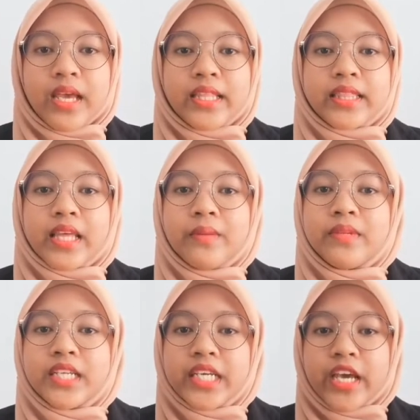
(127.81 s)
and
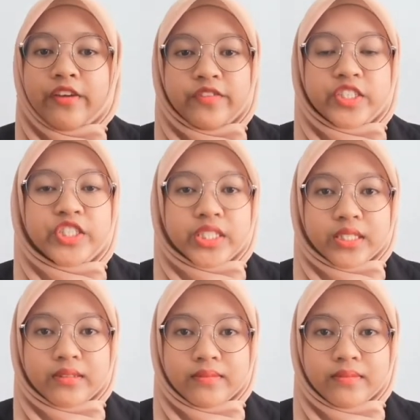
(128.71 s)
timely efficient.